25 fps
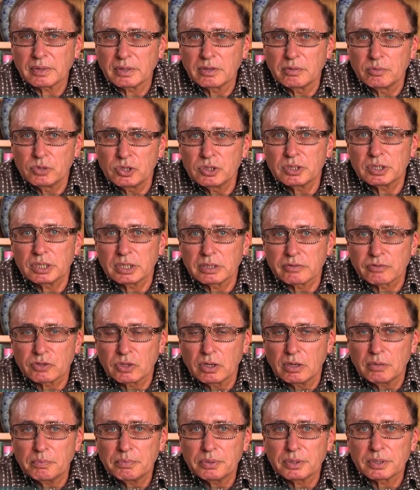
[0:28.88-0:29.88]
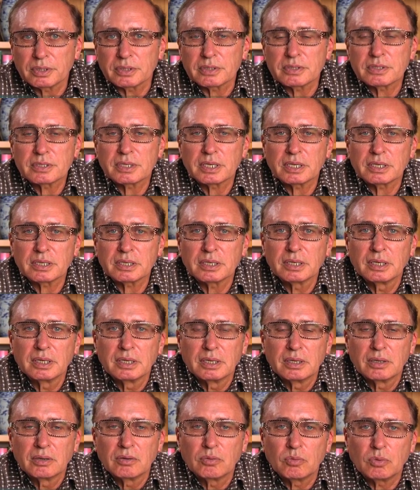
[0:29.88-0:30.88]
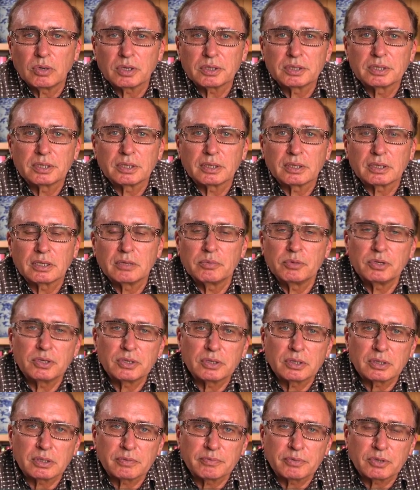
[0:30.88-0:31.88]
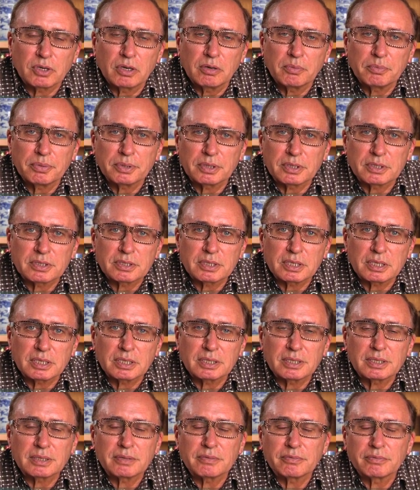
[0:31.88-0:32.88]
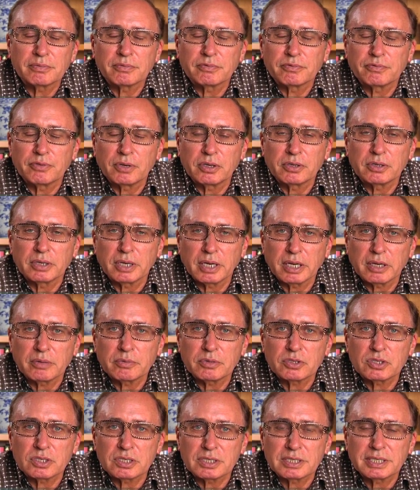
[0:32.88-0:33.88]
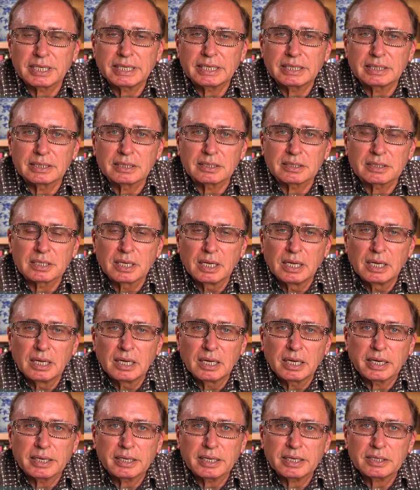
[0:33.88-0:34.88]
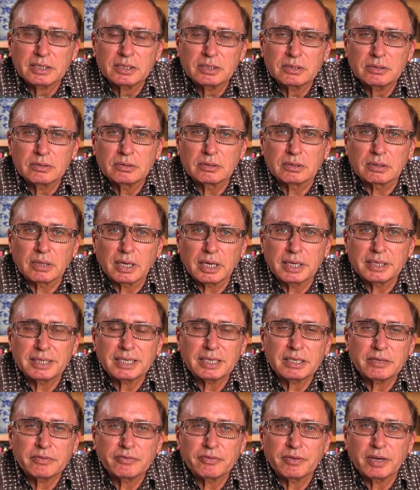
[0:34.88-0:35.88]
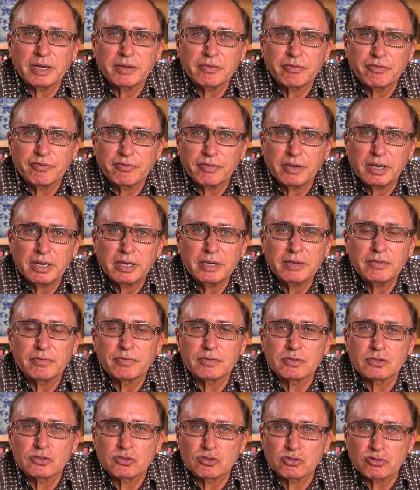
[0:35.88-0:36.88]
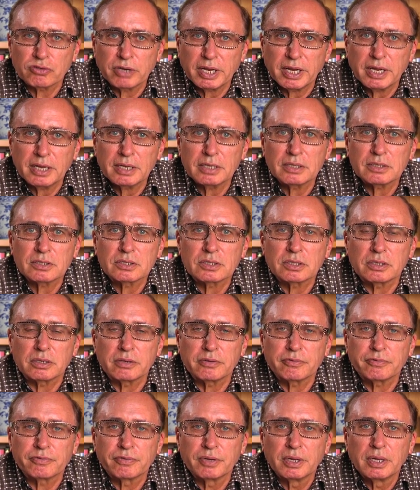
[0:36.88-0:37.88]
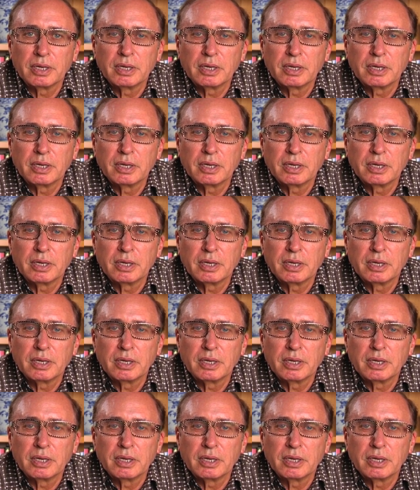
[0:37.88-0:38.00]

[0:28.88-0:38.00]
communicative competence and what communicative competence in a foreign language entails. I'd like to identify 5 strands of